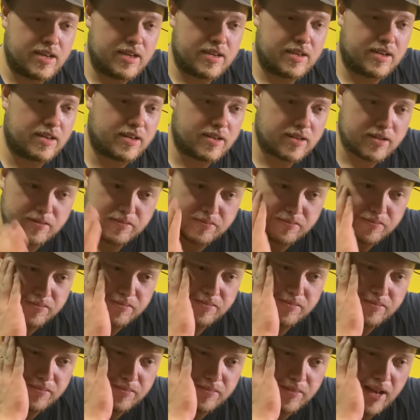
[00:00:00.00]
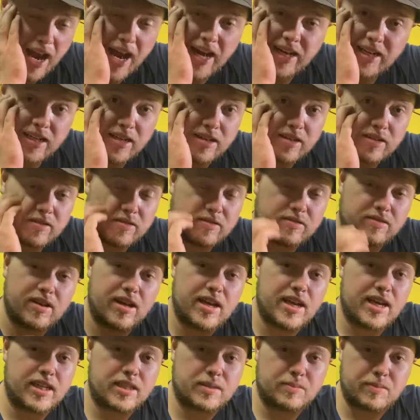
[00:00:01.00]
Um, identical.
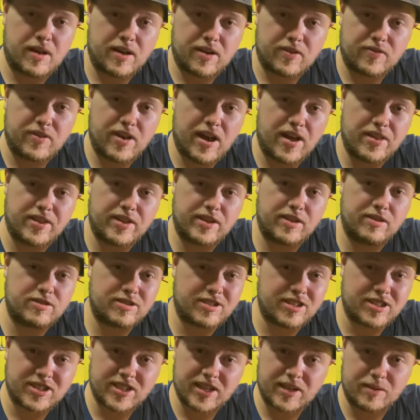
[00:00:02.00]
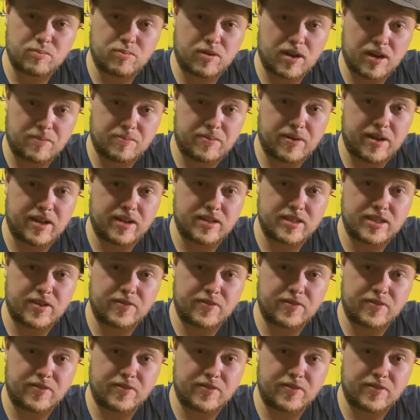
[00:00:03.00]
As a matter of fact, they use the same brake pads.